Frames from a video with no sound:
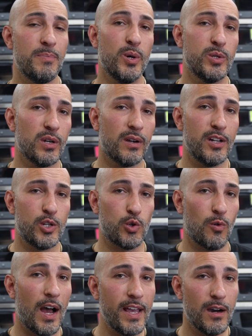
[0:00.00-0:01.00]
Those are going to
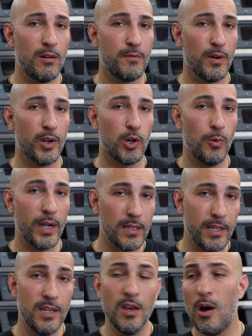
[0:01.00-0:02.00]
dry out very
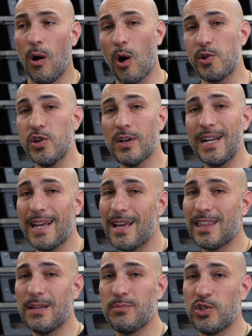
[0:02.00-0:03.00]
quickly, or you're going to
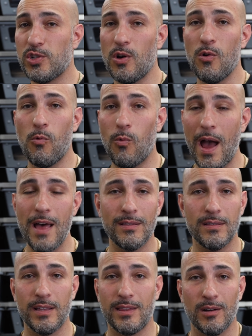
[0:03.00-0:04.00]
get them so wet
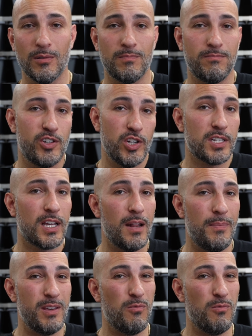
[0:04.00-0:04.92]
that they're just going to be